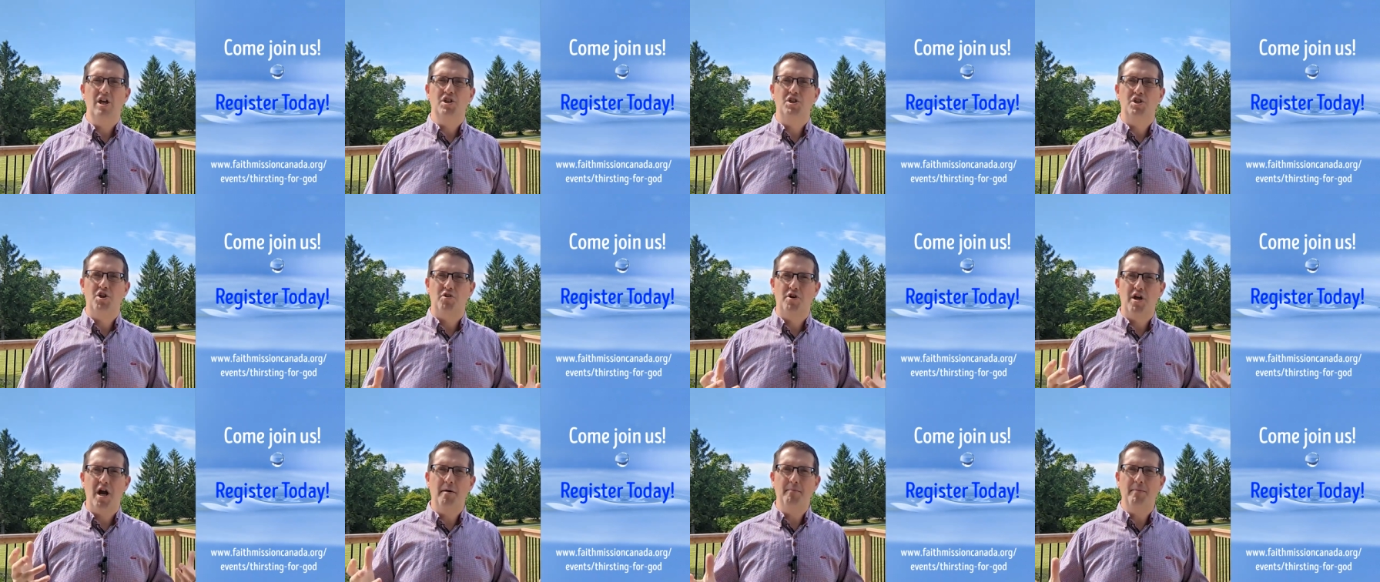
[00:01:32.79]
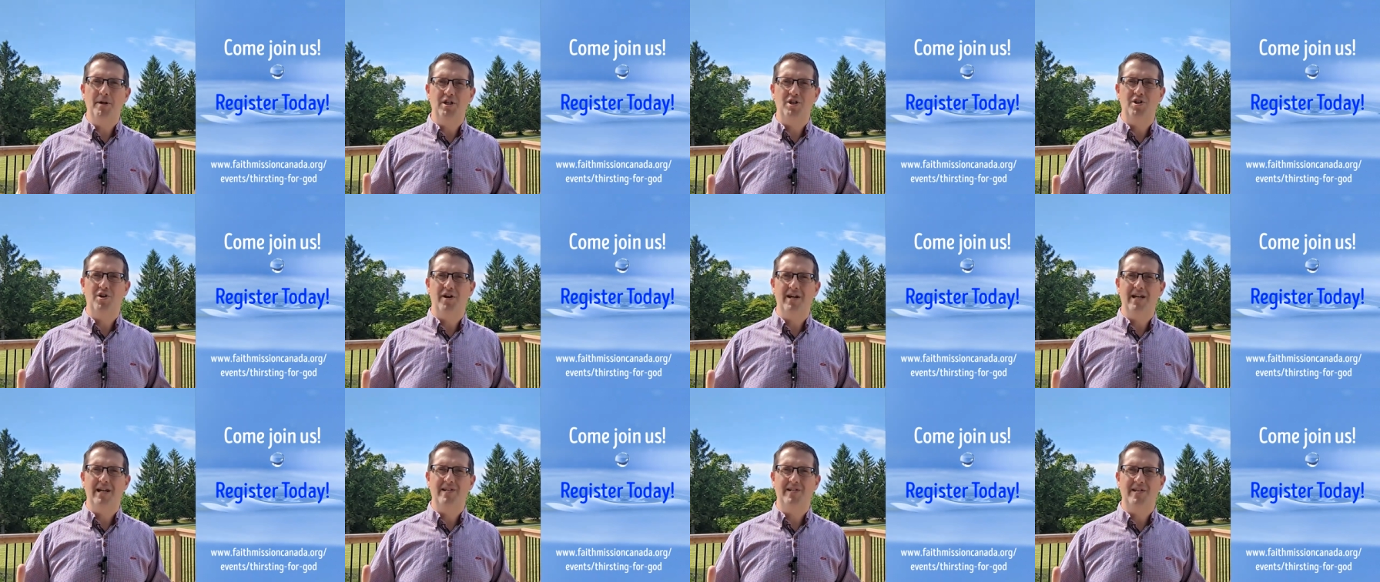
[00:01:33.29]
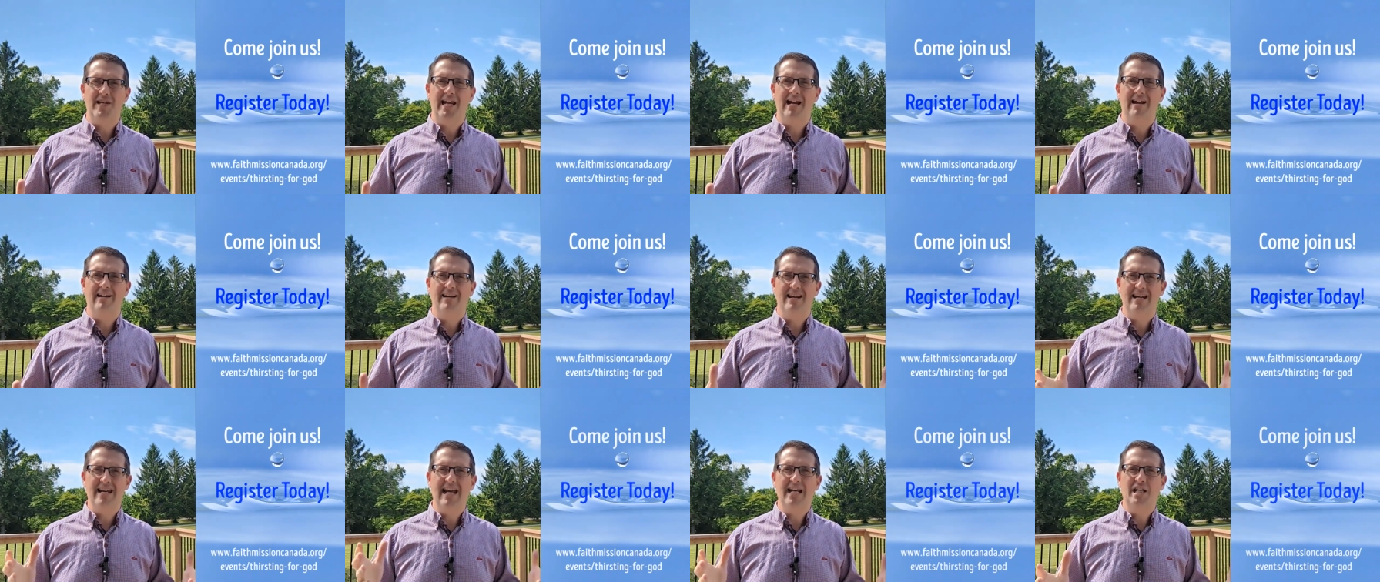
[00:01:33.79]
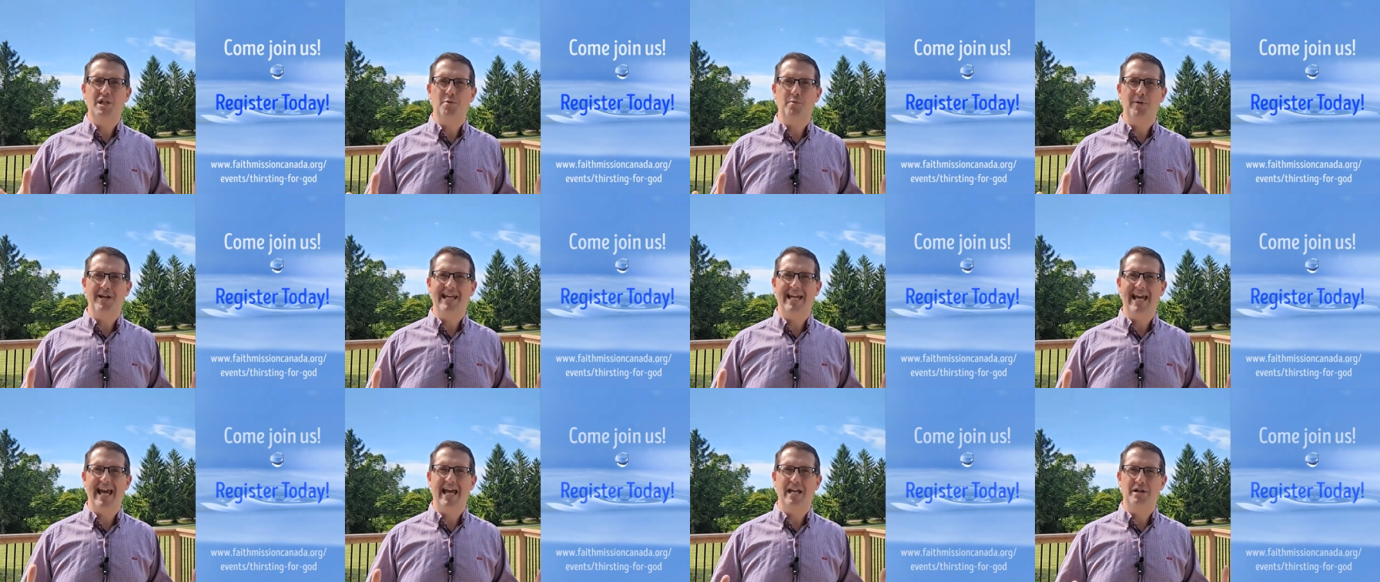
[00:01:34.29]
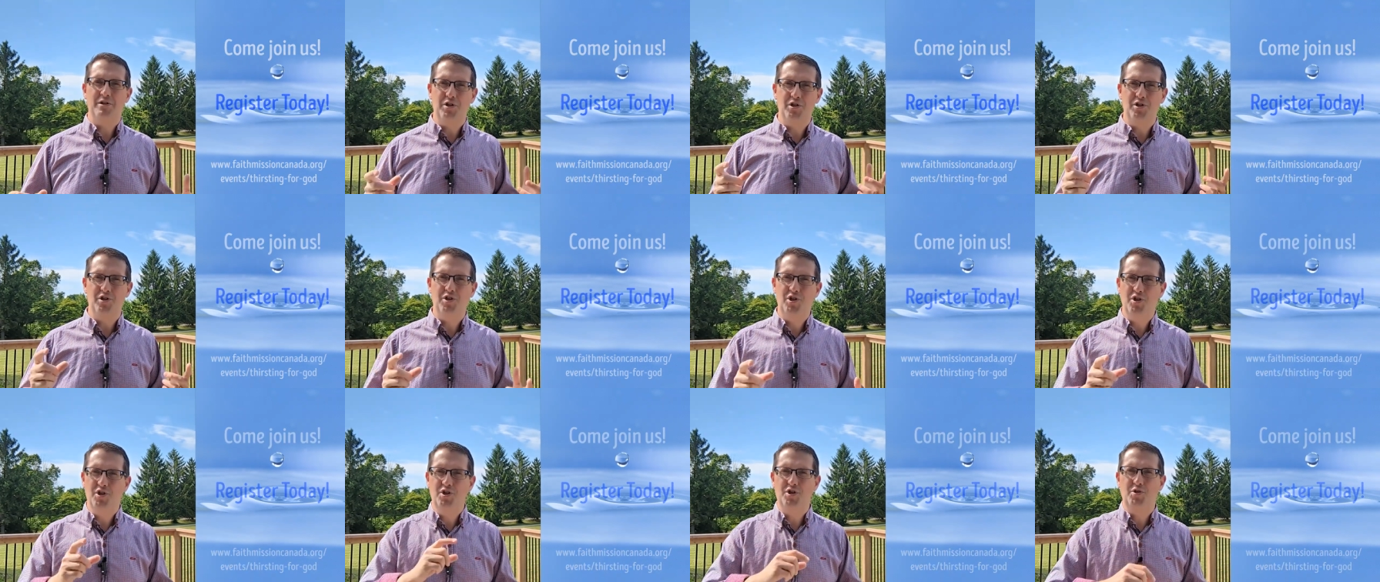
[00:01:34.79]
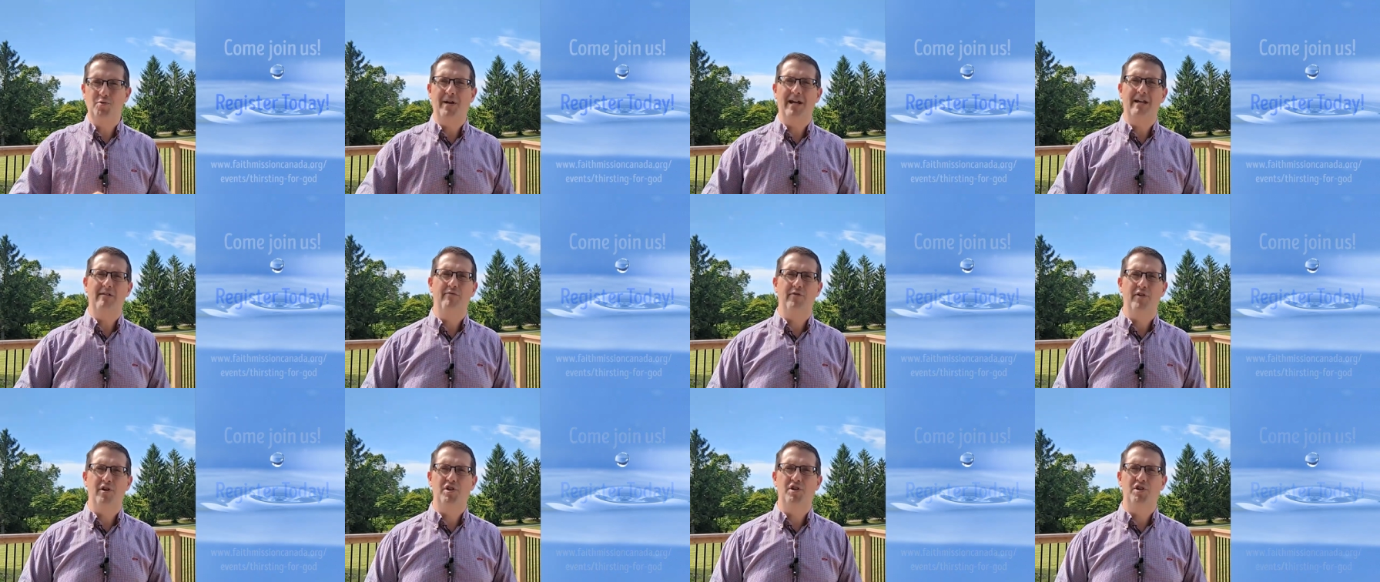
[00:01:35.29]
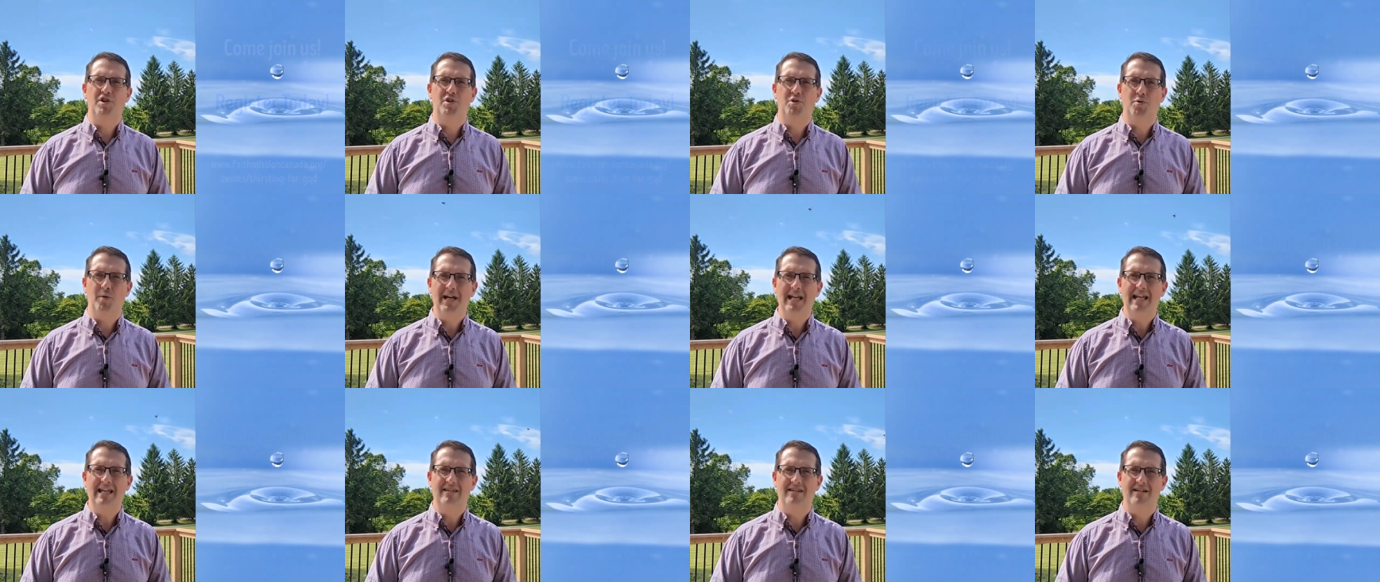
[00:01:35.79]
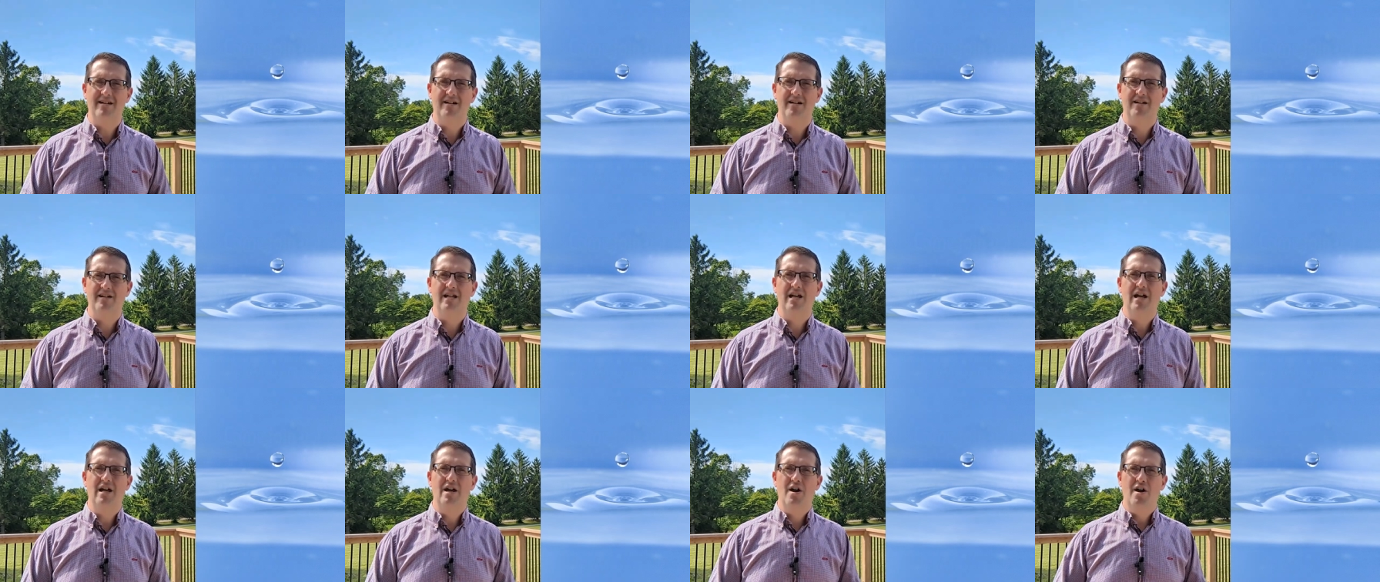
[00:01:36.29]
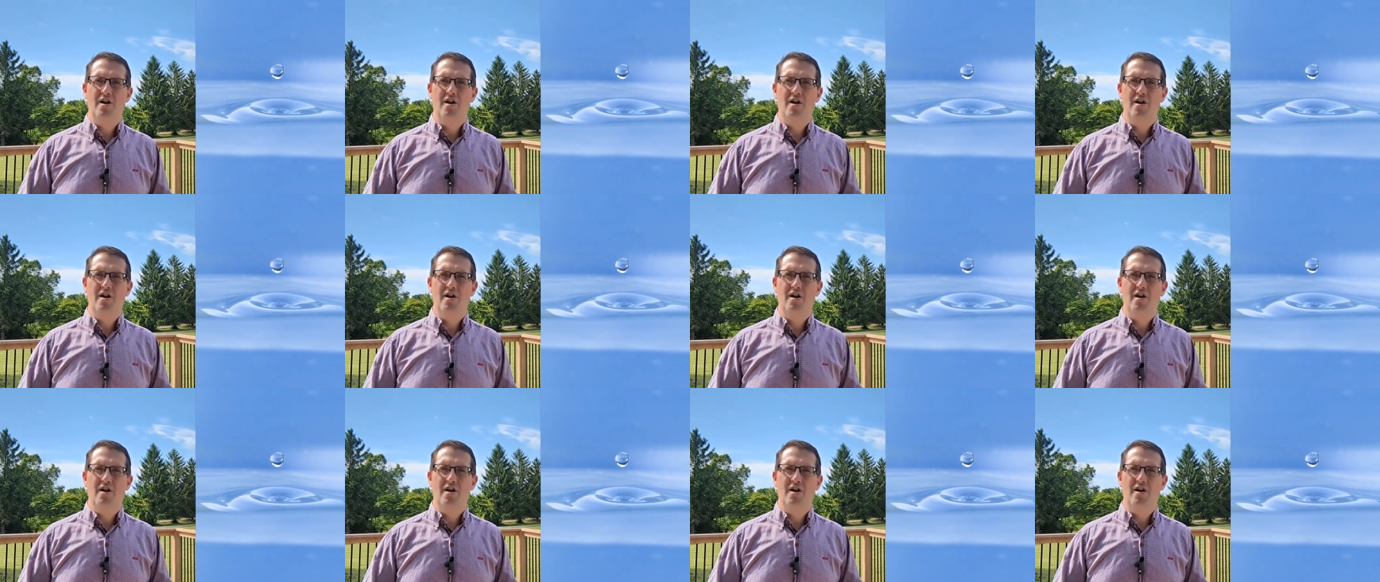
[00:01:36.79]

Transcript: So come and join us here next weekend, June 21st, 23rd,